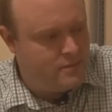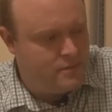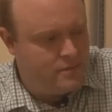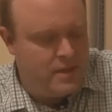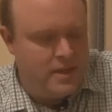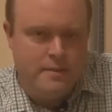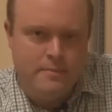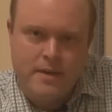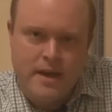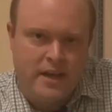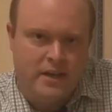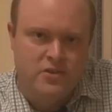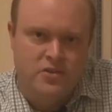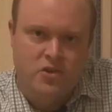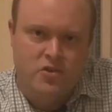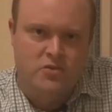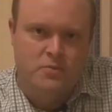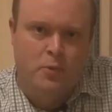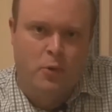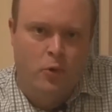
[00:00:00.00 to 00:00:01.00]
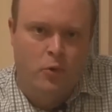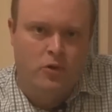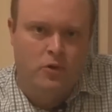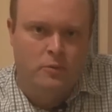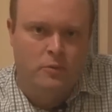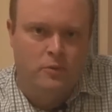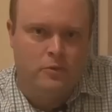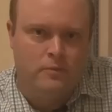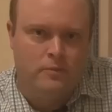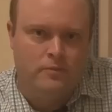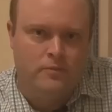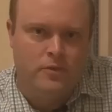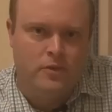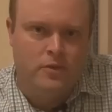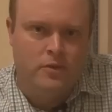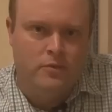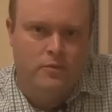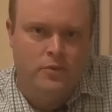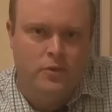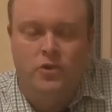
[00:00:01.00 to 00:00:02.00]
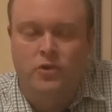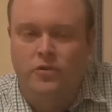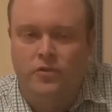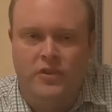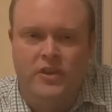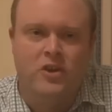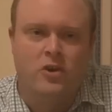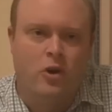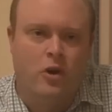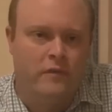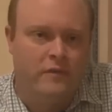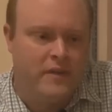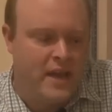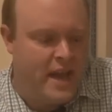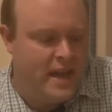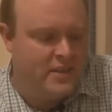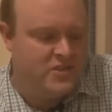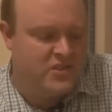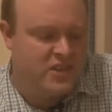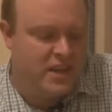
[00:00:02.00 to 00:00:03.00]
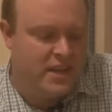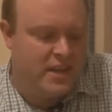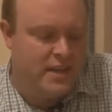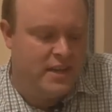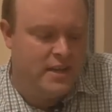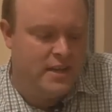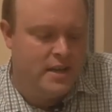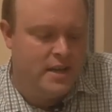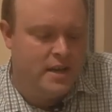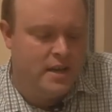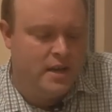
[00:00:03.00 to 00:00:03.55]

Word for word: the Macintosh Portable you could think of as a,